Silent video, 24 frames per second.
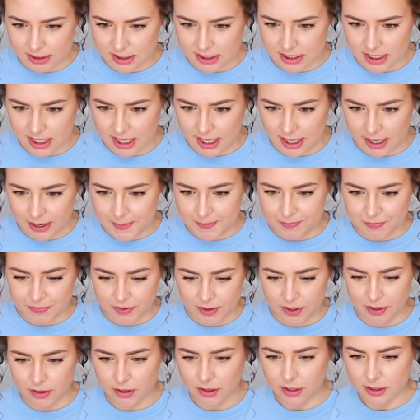see.
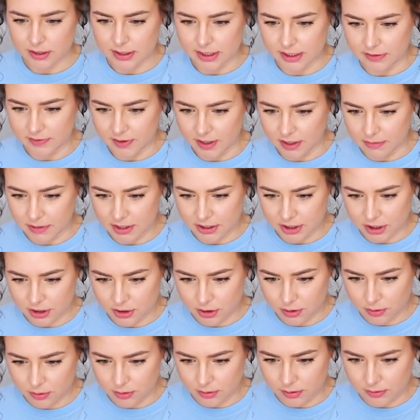You can't see very much
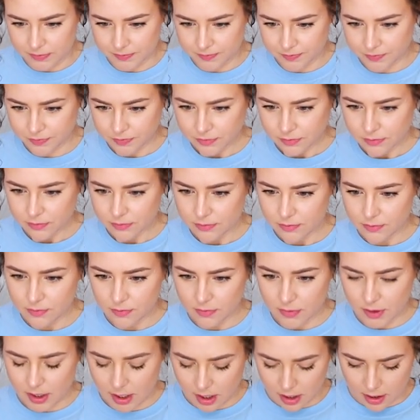at all.
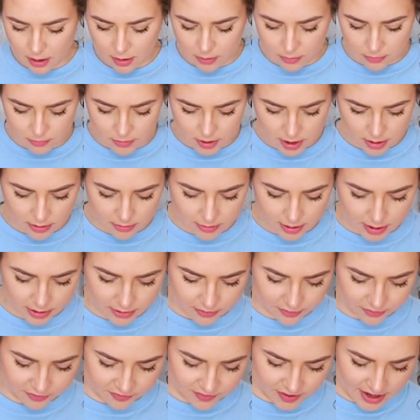We're
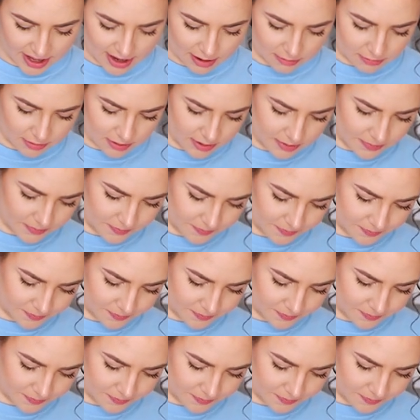going flour,